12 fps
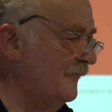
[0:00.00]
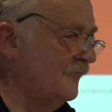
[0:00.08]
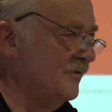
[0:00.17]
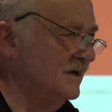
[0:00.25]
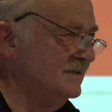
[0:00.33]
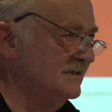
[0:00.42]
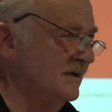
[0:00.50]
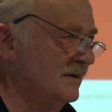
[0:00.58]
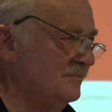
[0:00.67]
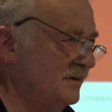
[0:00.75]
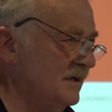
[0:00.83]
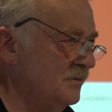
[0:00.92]
for
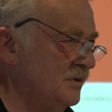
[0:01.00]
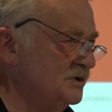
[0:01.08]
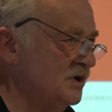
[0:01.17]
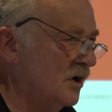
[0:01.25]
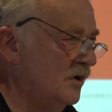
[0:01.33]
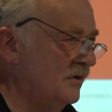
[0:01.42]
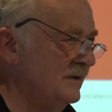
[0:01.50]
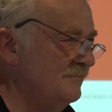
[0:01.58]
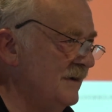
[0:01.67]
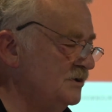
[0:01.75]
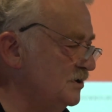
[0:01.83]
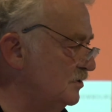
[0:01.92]
example, in which all the
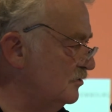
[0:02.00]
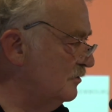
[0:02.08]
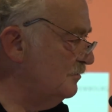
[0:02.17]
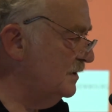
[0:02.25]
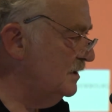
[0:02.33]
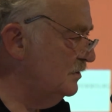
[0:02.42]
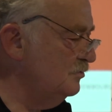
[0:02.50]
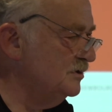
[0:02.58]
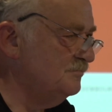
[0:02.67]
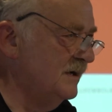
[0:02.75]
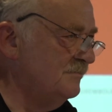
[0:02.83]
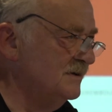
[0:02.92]
major European
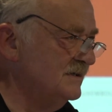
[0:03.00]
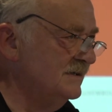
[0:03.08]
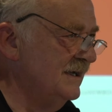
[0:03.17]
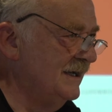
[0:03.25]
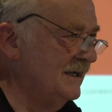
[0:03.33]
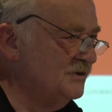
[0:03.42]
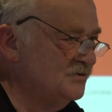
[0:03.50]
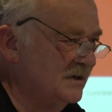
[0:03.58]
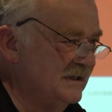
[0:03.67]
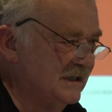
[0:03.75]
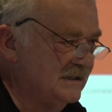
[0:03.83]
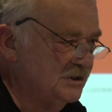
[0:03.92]
newspapers in the
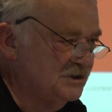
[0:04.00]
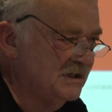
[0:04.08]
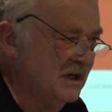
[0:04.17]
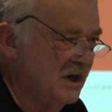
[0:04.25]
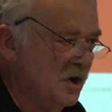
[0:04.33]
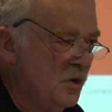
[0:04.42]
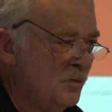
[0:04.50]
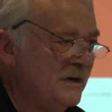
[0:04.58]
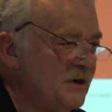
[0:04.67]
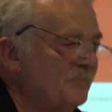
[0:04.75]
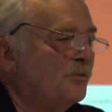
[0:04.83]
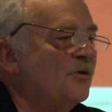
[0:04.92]
electronic edition
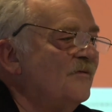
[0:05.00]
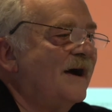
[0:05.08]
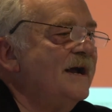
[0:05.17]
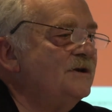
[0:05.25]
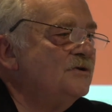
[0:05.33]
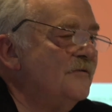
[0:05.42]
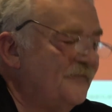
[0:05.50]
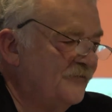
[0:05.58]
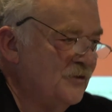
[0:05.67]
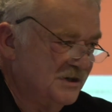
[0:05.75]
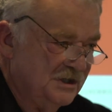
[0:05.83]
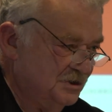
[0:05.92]
will not provide you
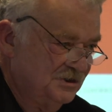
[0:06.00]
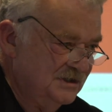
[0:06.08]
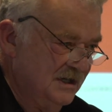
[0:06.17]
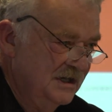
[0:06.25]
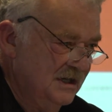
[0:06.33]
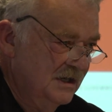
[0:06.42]
footage.